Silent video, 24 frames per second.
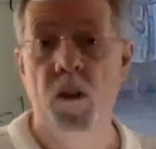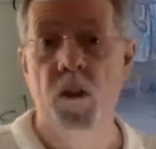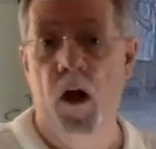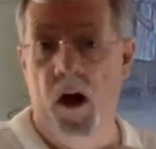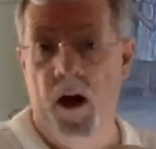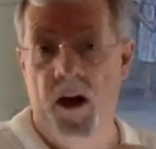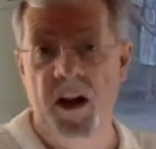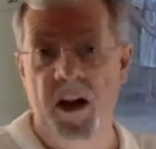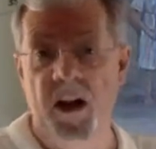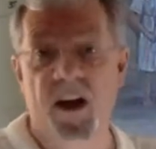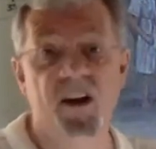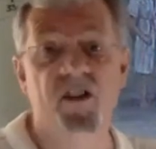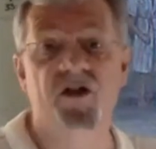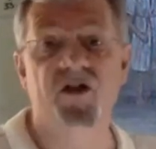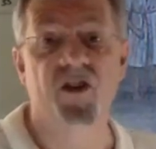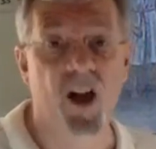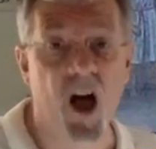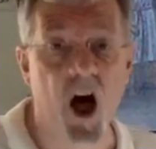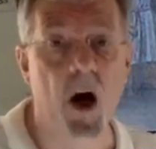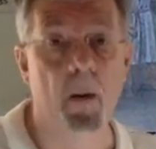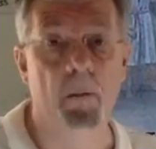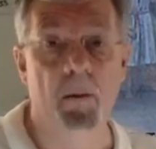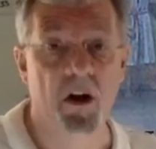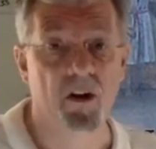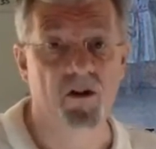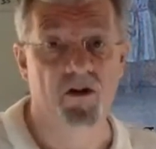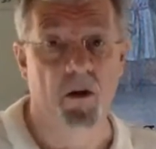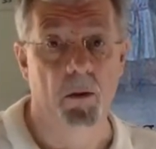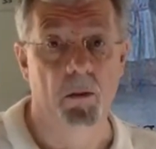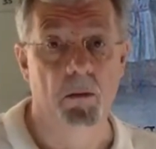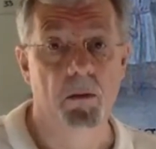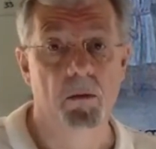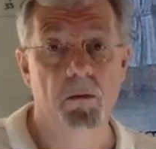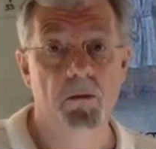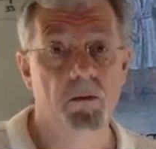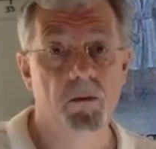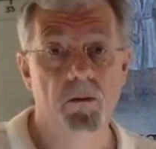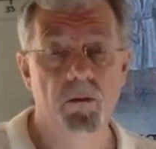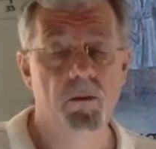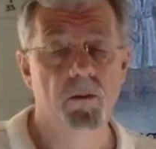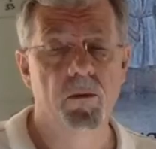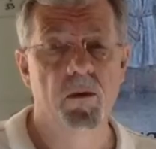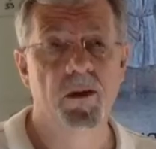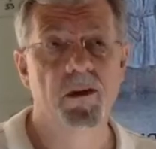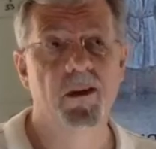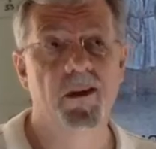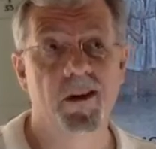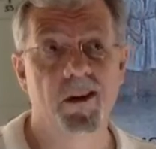on Islamism,
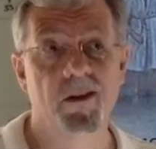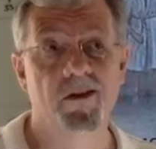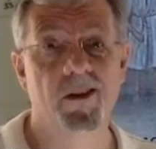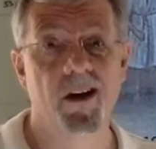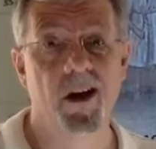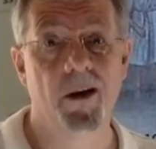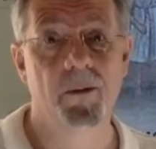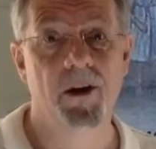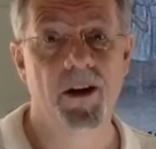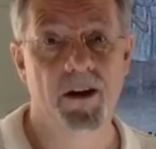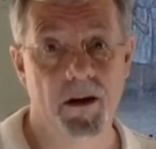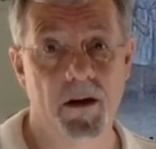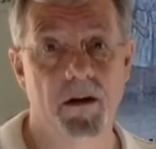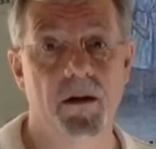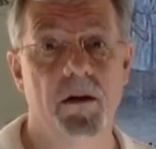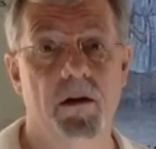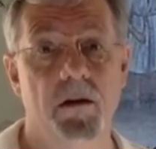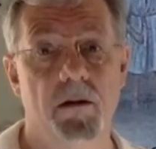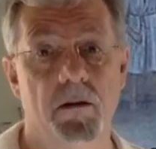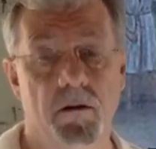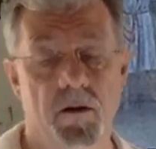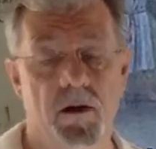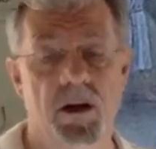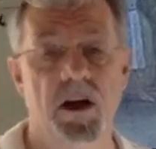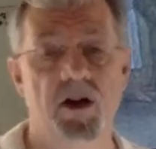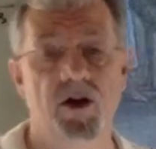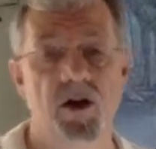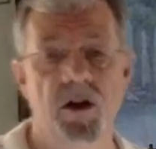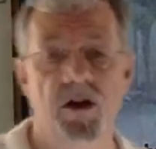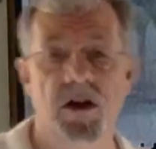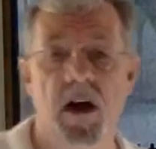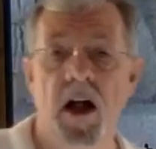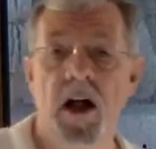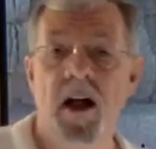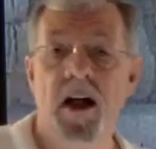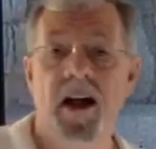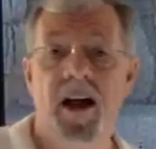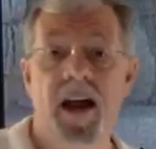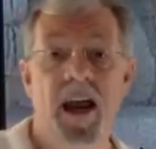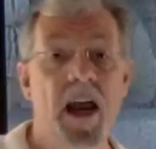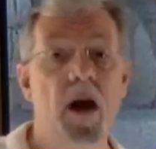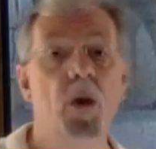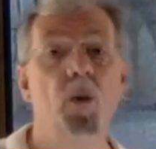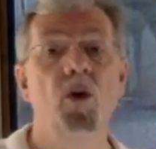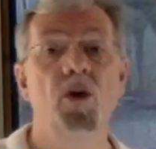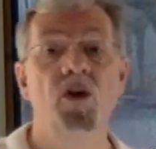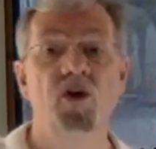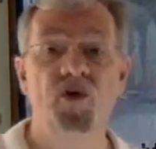Islamic teachings.
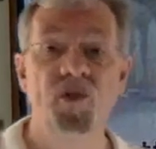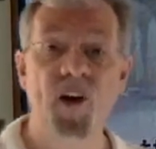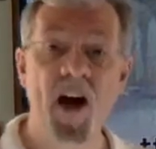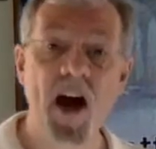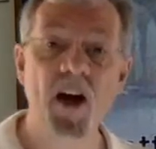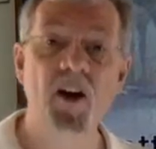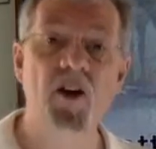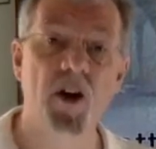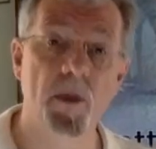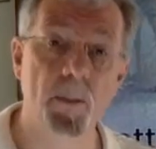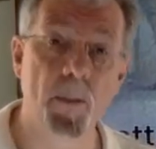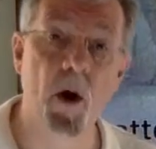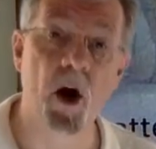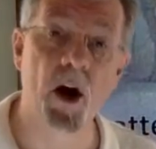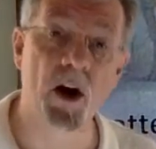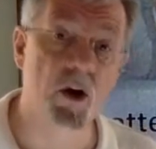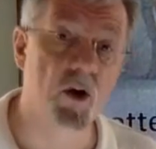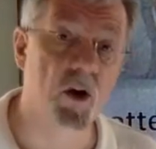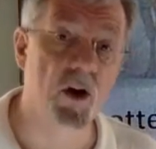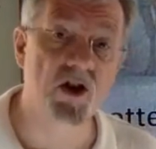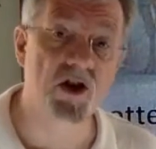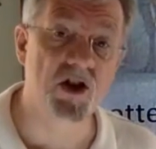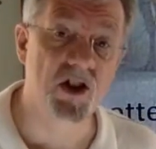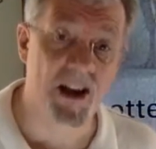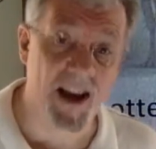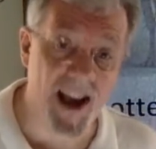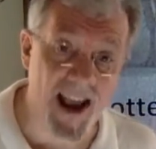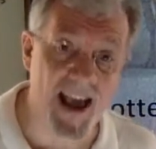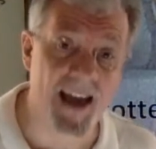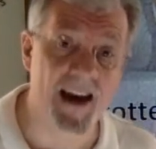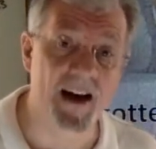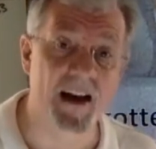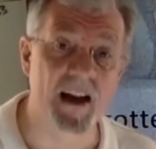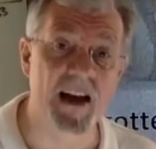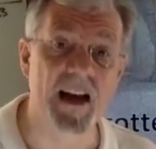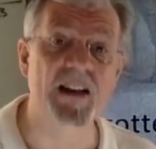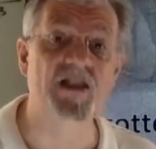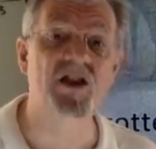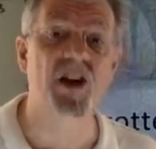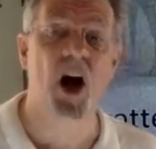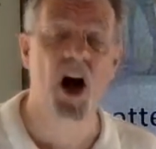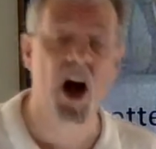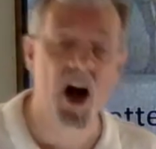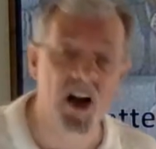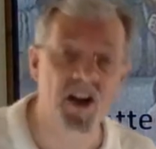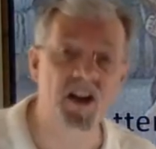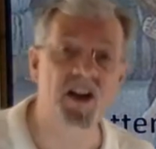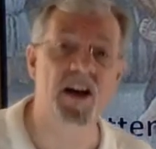It was founded upon Christianity. It's
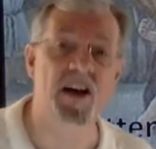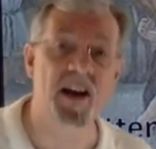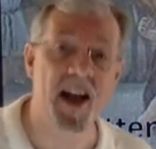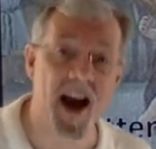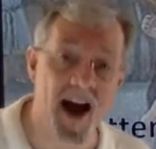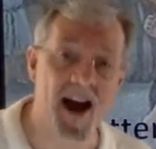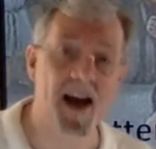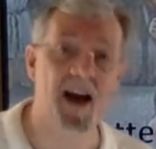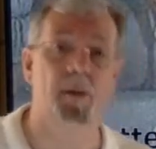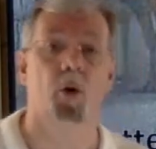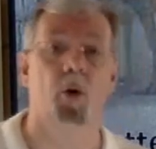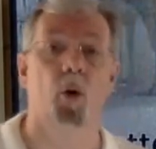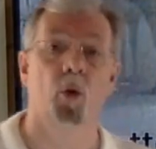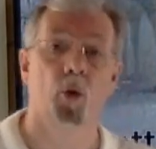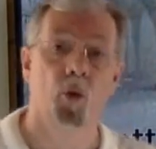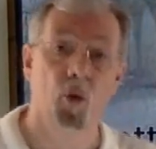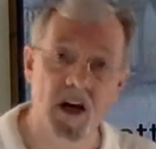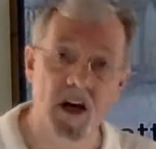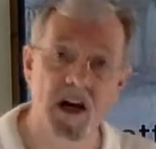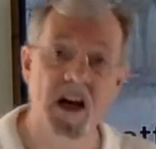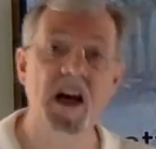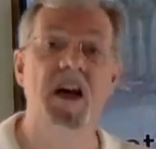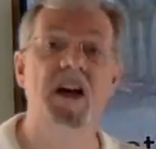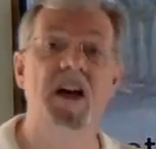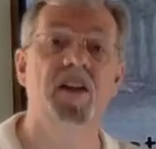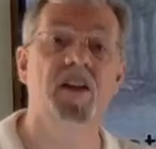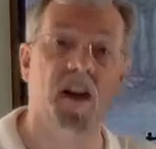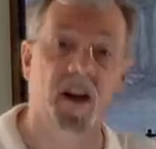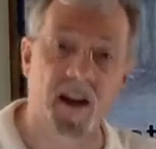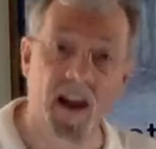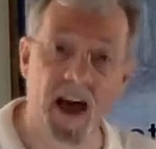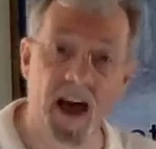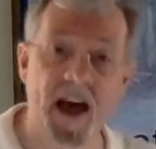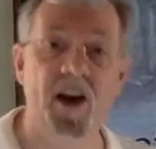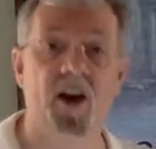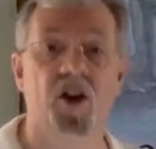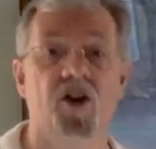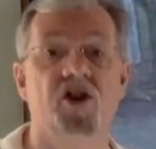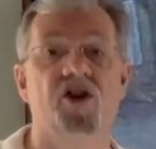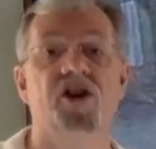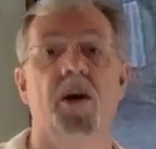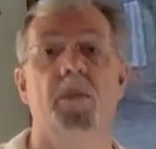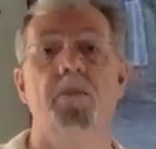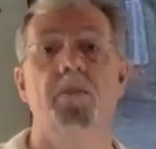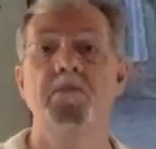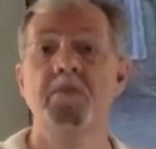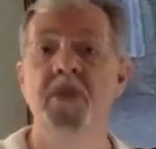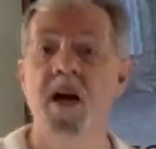undeniable. Read the letters,
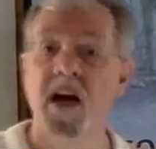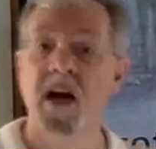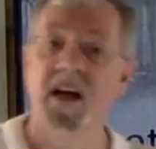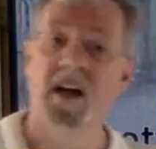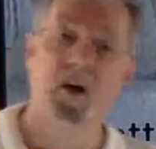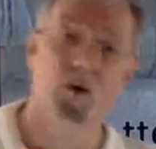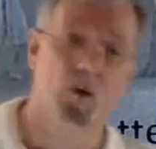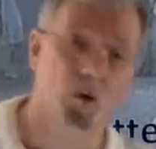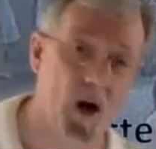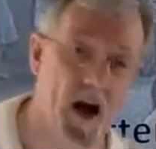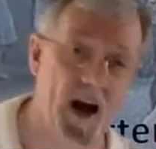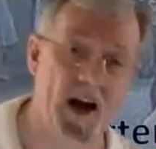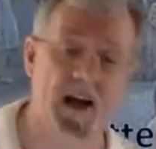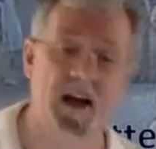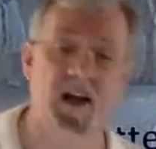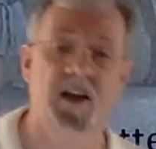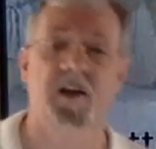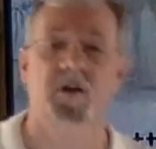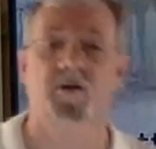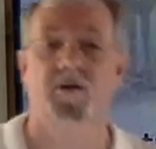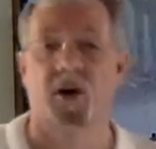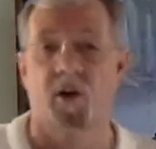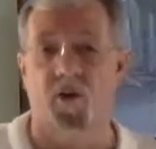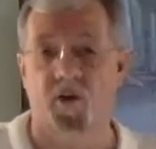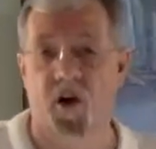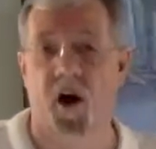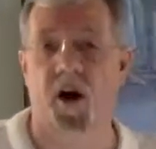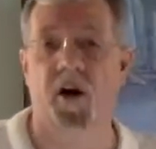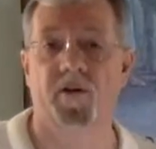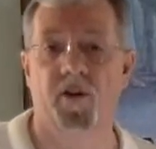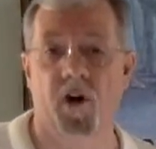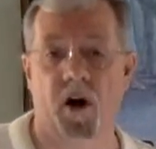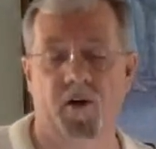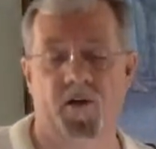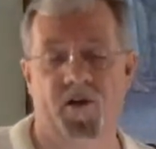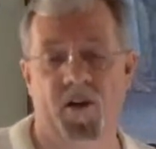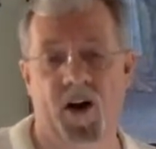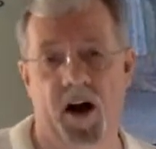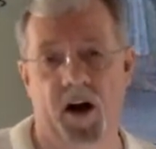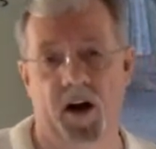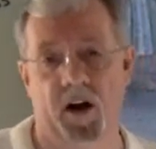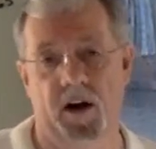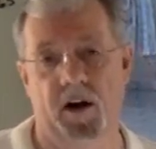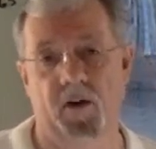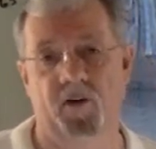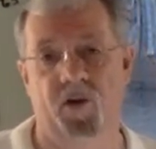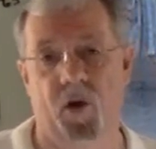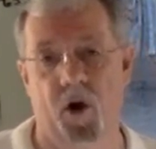the many writings of our, of our
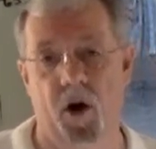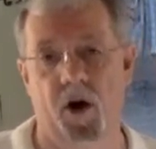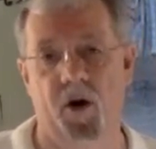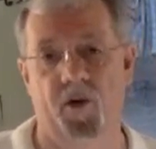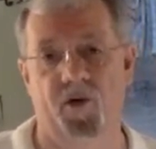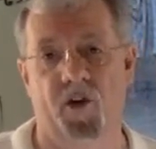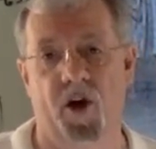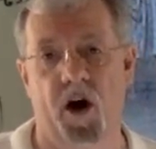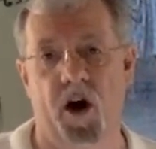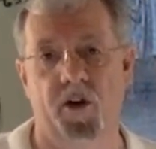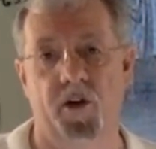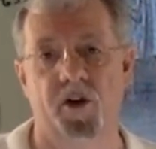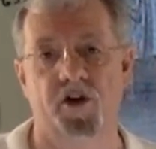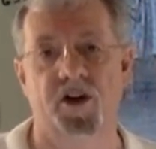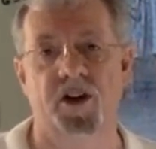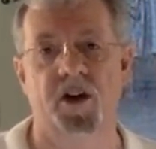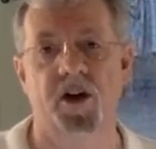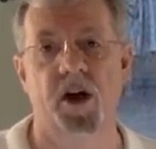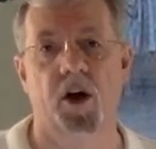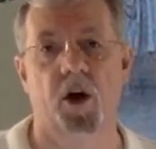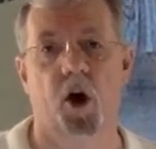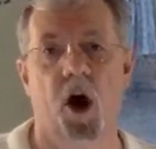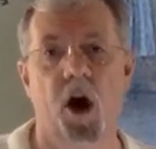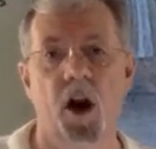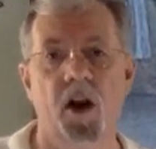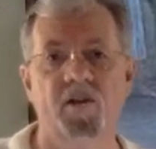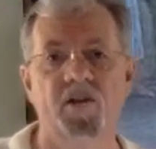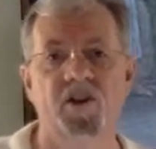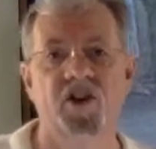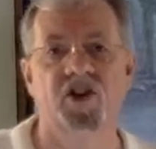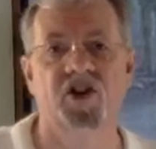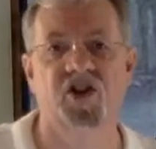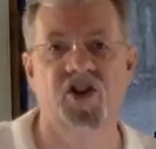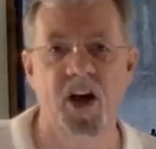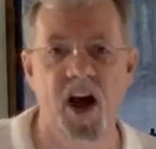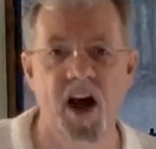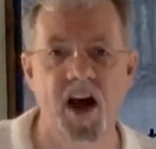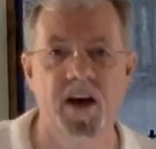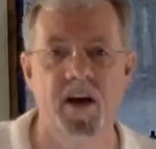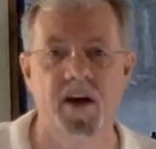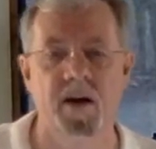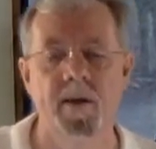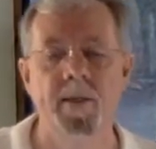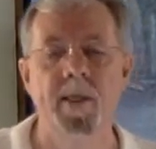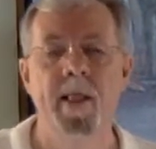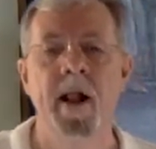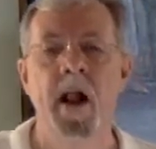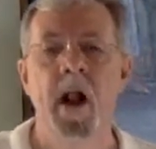founding forefathers, and yet all of a
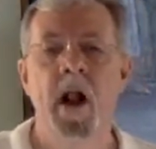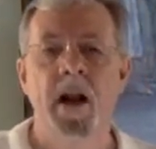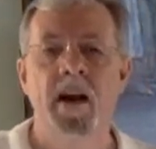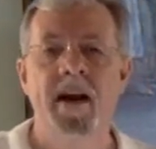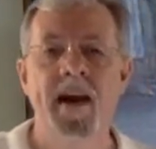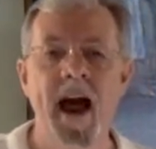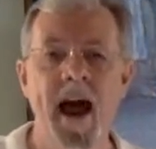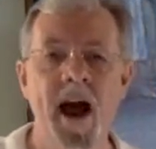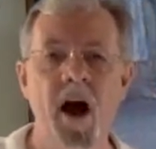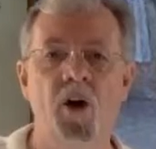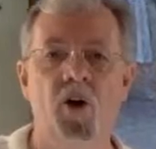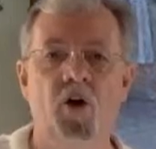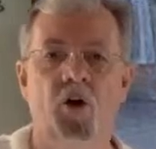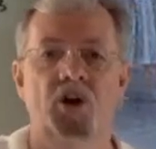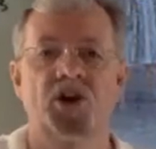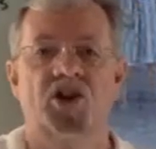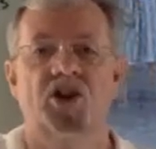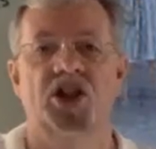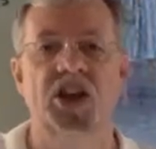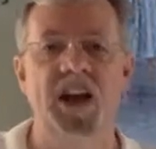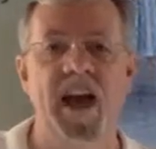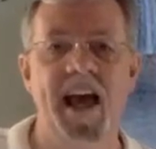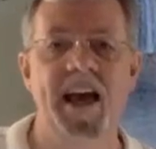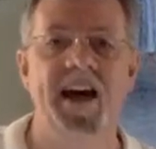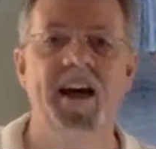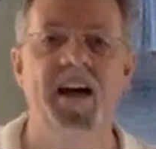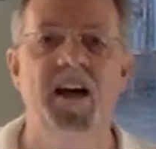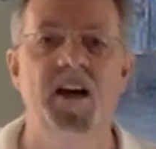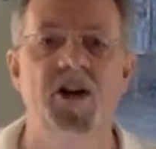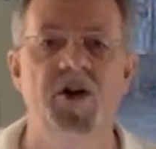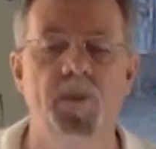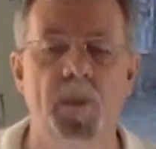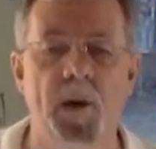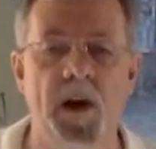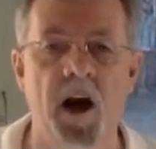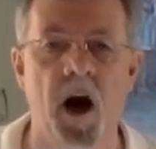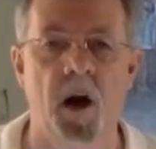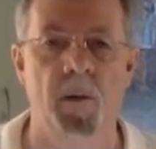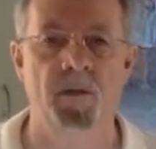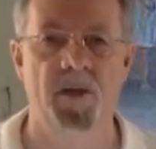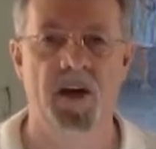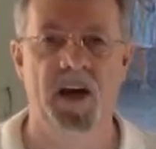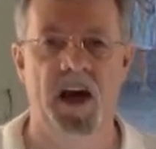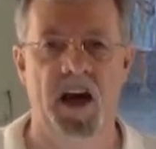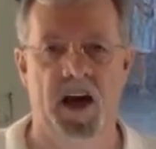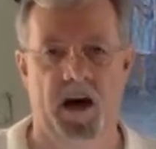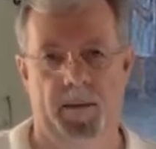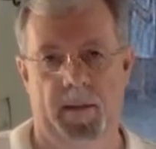sudden, now Christianity has become
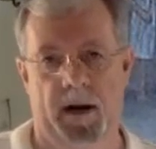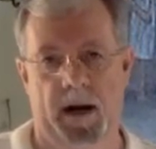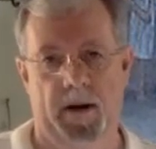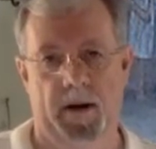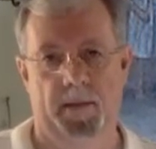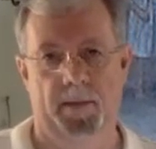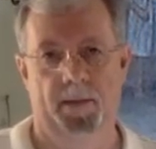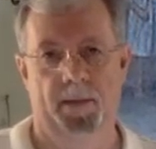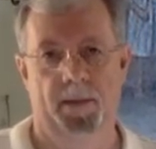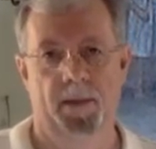the enemy.